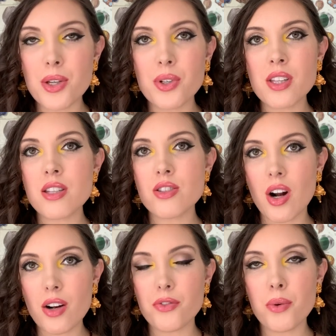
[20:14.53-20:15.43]
You can
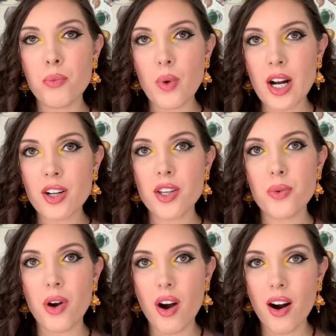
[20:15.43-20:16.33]
start from where
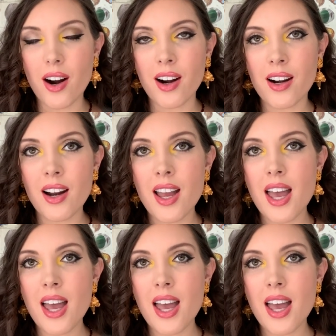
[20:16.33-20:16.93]
you are